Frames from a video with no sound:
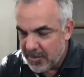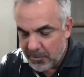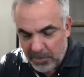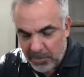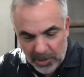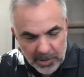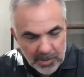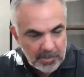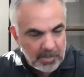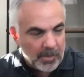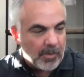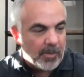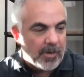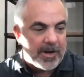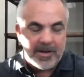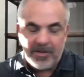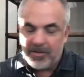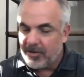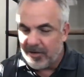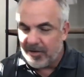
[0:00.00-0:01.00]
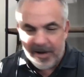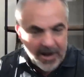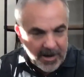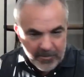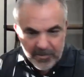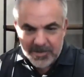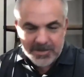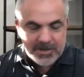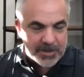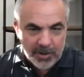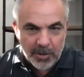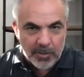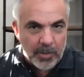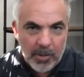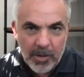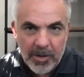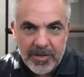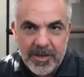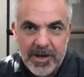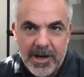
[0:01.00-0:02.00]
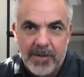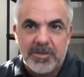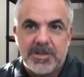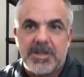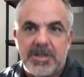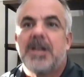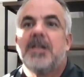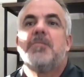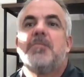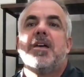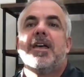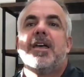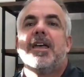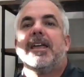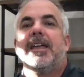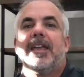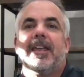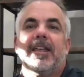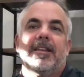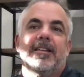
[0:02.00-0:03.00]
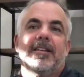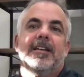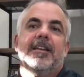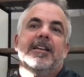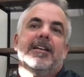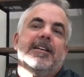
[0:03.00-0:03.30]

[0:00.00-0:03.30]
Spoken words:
bullet points on every single point that I was going to make. And